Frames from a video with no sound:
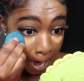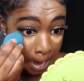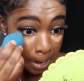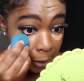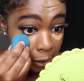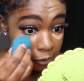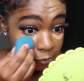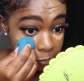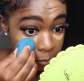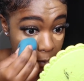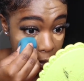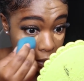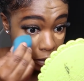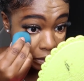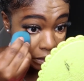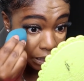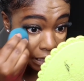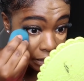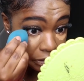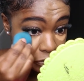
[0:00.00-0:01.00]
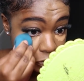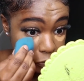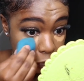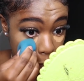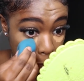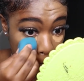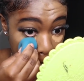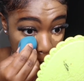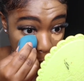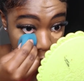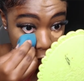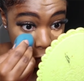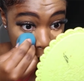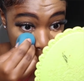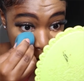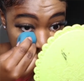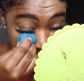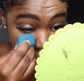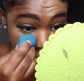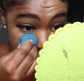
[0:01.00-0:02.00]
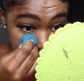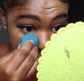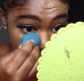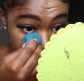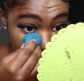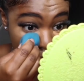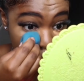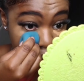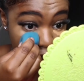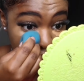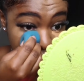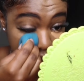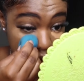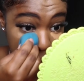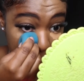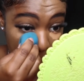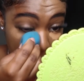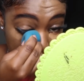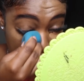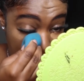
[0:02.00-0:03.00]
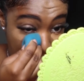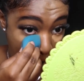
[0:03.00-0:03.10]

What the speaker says: give me a nicer smooth look